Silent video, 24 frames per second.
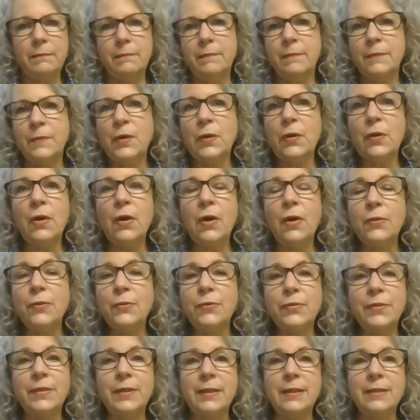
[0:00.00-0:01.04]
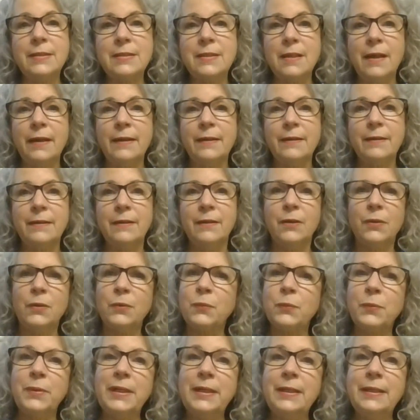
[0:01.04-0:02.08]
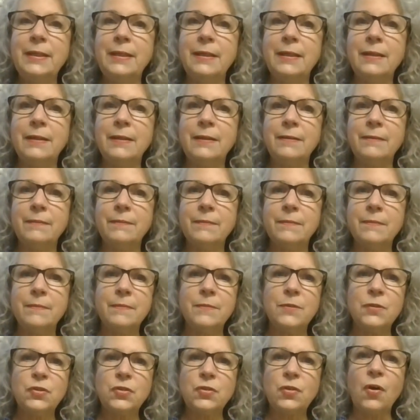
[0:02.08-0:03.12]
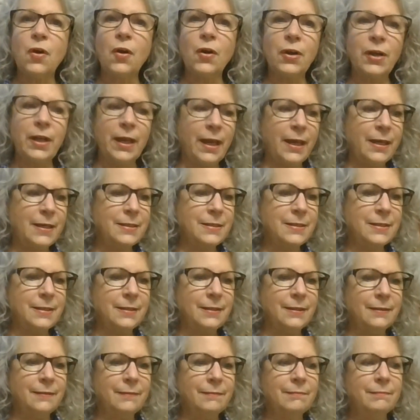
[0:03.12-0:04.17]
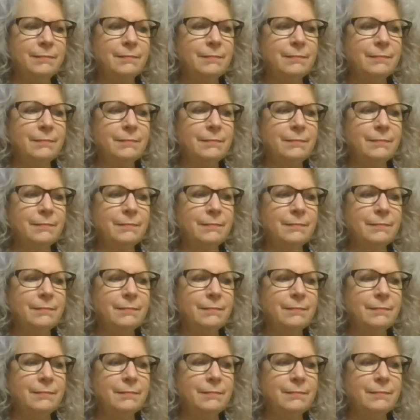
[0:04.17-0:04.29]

There are other things like reading stargazing,